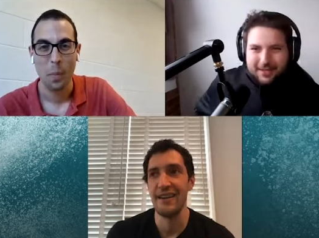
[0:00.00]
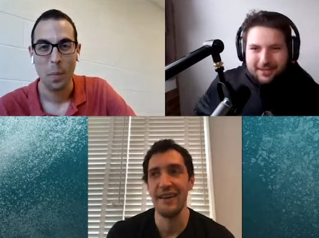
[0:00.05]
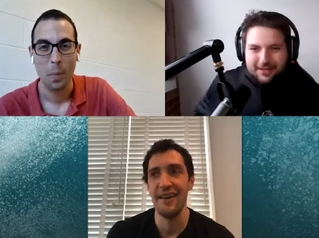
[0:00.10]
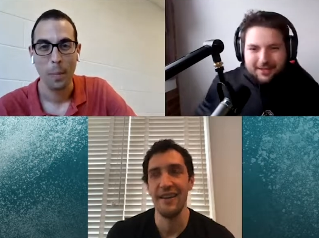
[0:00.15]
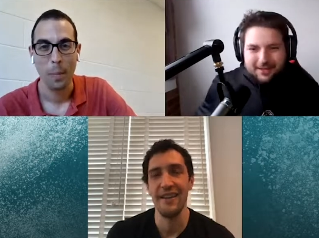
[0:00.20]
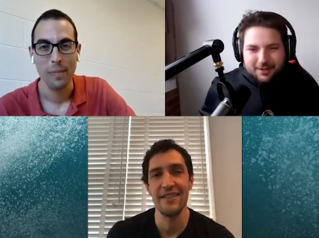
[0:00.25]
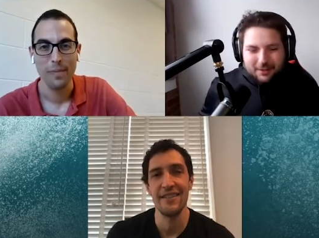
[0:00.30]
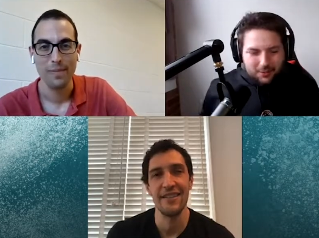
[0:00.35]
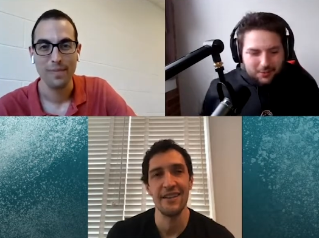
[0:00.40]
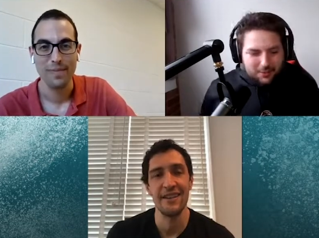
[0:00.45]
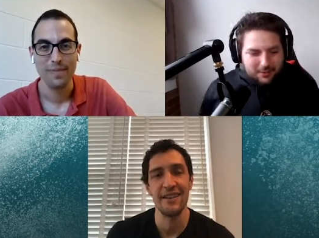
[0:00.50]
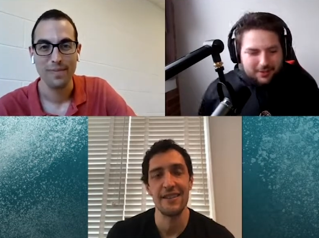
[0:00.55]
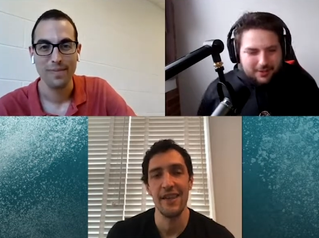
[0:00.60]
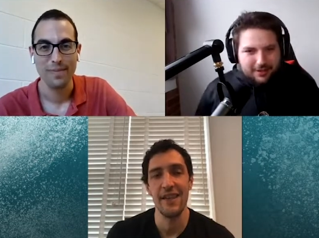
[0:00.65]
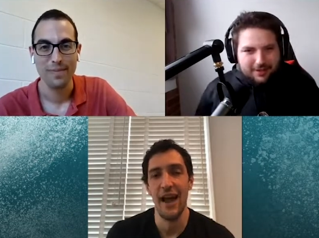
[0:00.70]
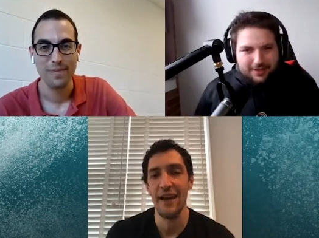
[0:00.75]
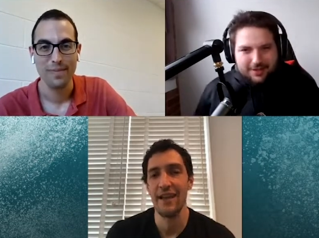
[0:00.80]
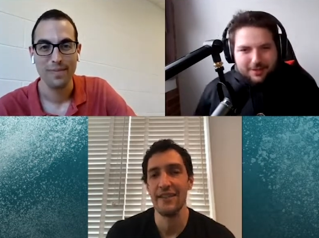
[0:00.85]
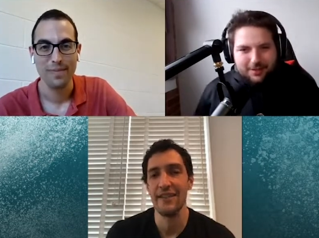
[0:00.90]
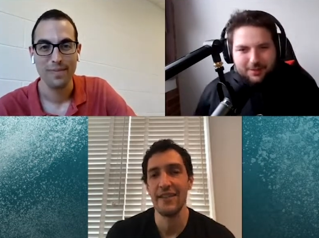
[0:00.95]
Speaker 1: it's an
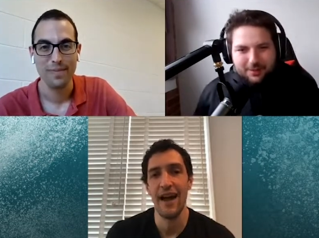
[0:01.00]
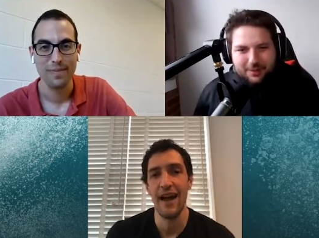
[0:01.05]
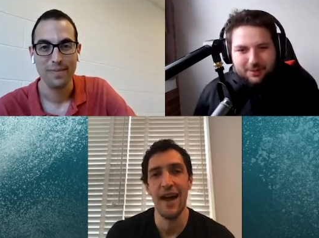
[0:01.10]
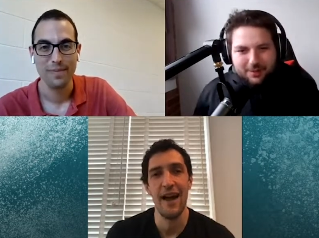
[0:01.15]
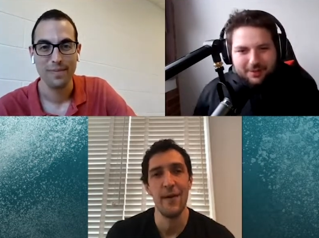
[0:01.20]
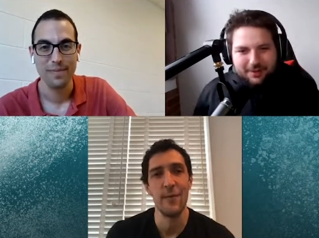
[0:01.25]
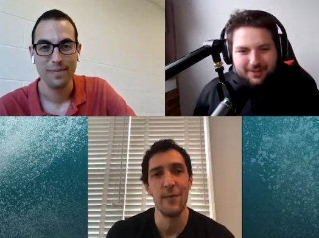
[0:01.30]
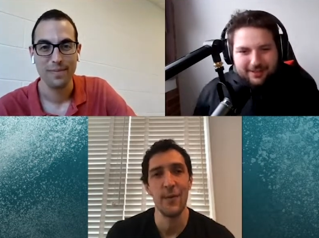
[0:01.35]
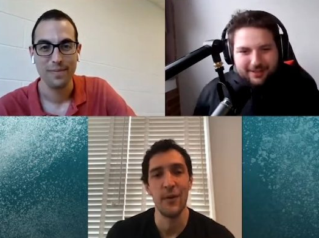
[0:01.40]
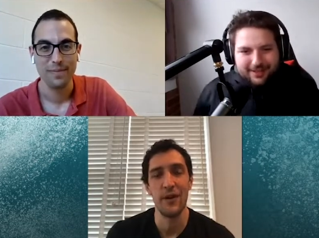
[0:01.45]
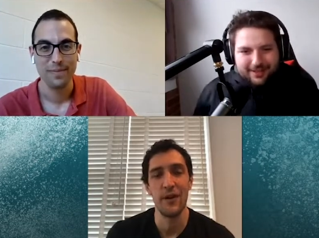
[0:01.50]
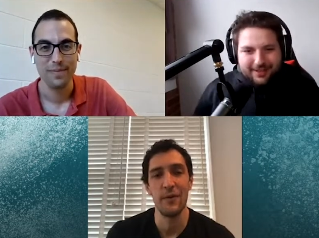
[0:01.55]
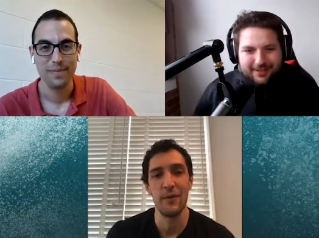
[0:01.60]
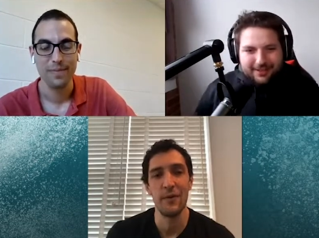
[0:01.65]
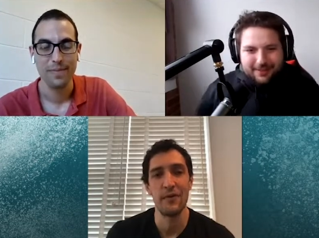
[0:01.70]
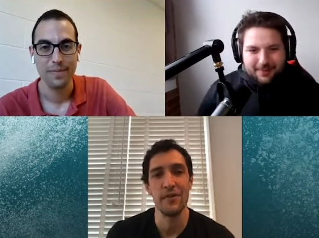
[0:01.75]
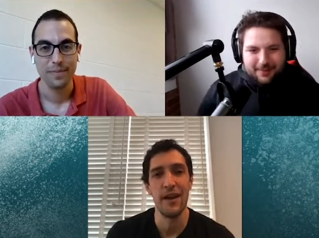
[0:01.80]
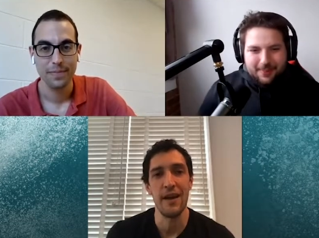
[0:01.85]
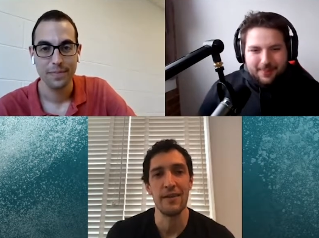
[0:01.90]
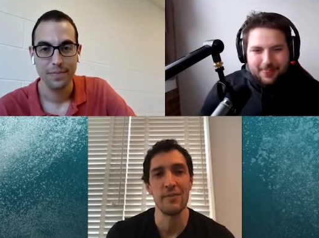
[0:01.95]
exciting time.
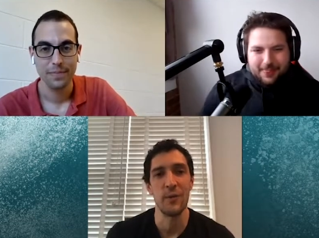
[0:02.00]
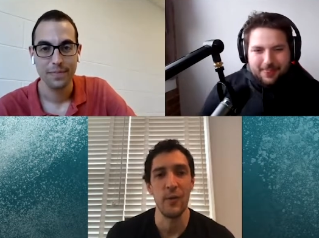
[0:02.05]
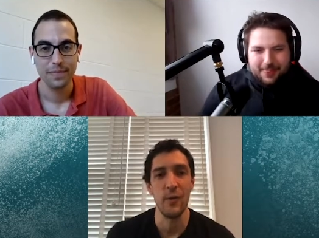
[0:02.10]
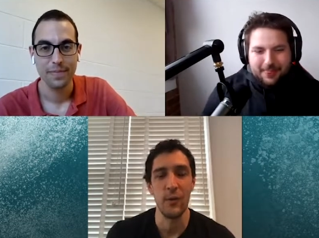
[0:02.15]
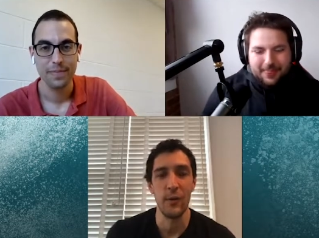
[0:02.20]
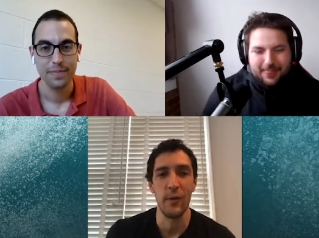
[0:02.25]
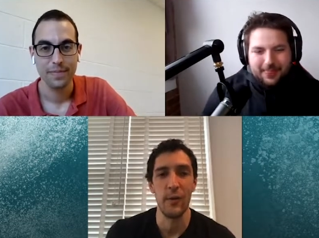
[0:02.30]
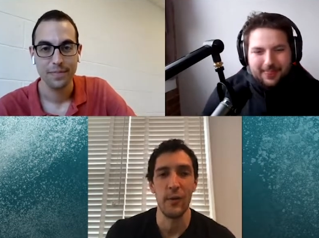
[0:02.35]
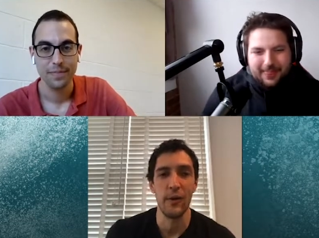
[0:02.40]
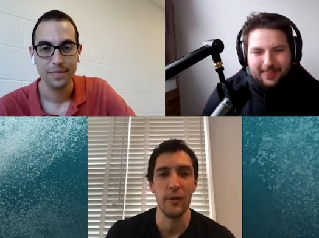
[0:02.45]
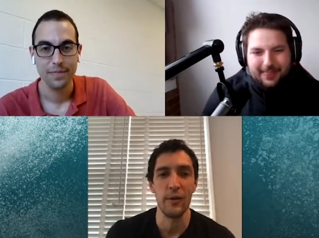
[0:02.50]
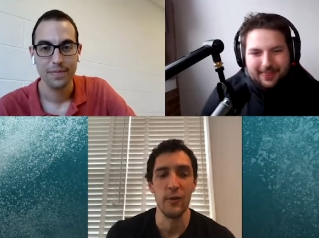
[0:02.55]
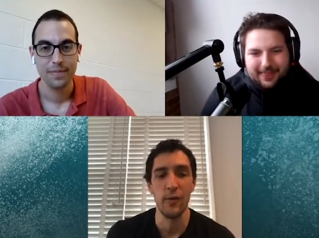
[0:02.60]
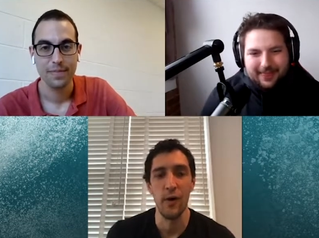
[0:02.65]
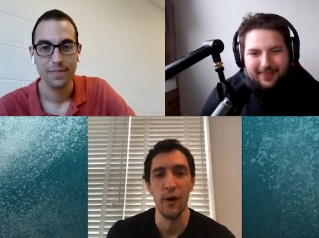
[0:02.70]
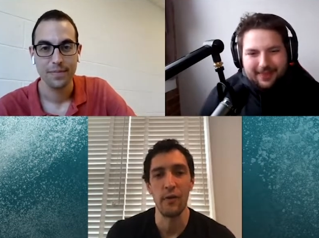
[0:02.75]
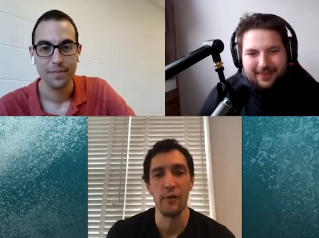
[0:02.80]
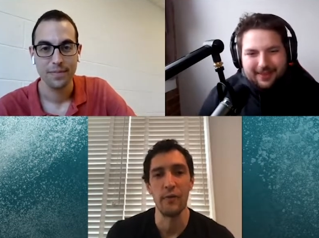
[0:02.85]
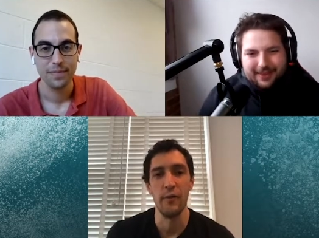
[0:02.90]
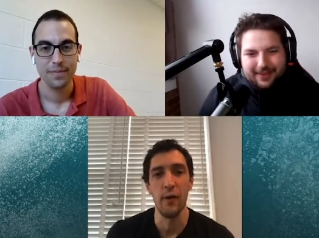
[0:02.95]
That's what we were in New
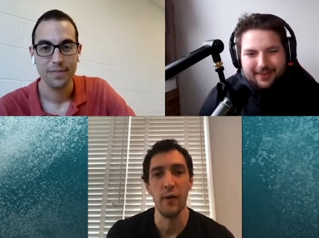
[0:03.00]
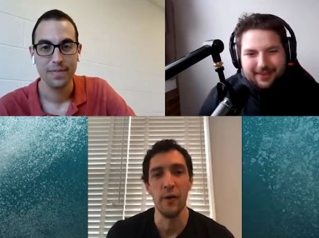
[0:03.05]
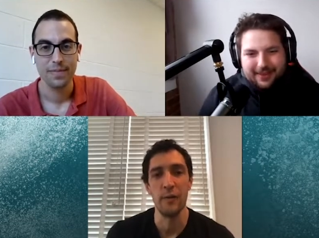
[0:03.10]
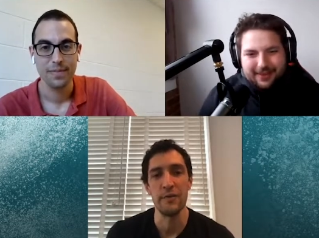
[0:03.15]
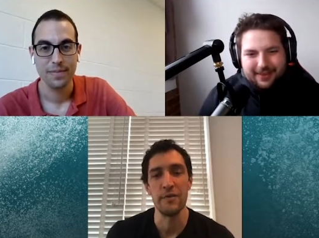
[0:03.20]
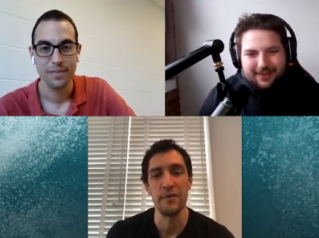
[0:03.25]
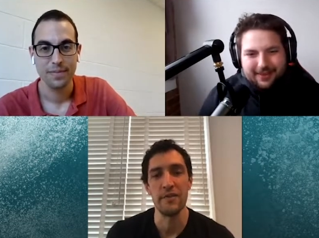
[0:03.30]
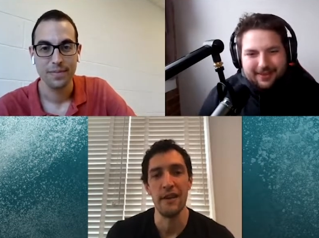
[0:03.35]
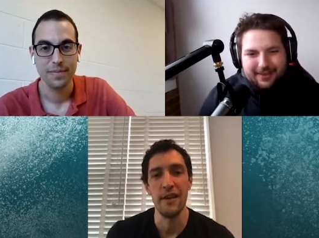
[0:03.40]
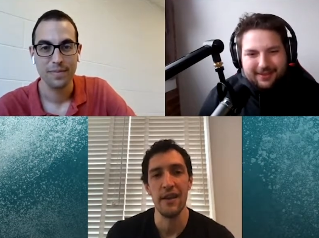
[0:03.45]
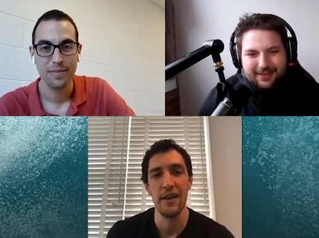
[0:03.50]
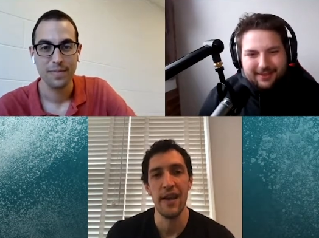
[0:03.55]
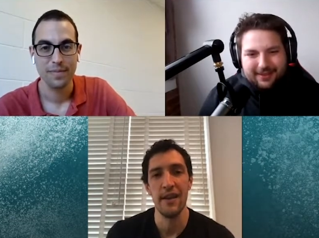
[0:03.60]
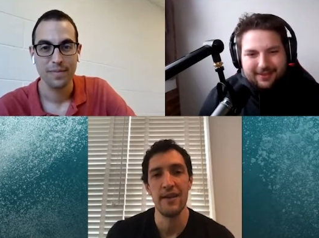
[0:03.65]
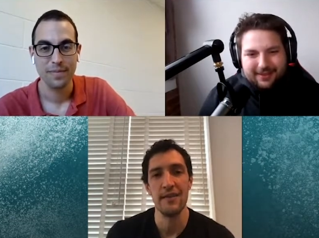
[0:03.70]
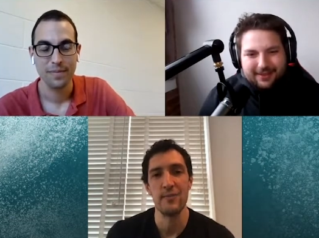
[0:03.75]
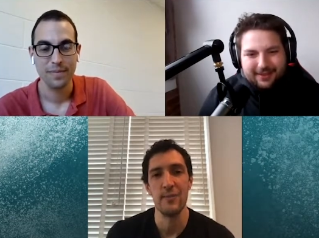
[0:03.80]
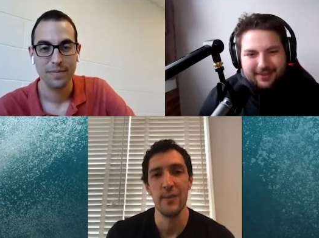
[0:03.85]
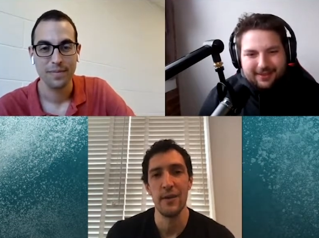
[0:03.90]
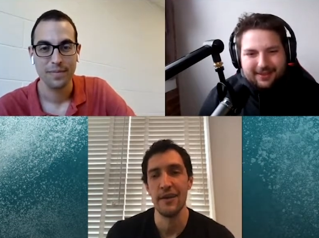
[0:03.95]
York for, was the
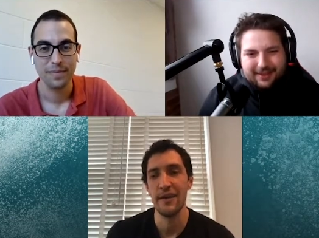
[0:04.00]
engagement,